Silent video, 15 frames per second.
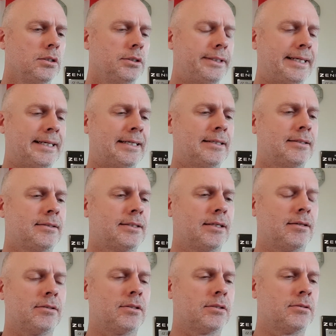
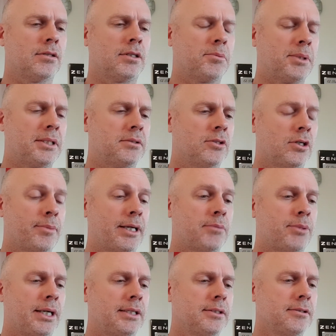not a bad
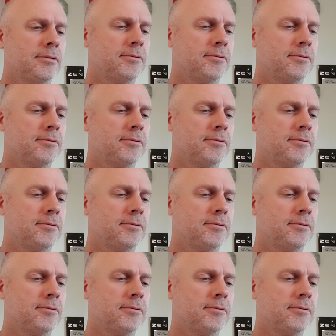brand.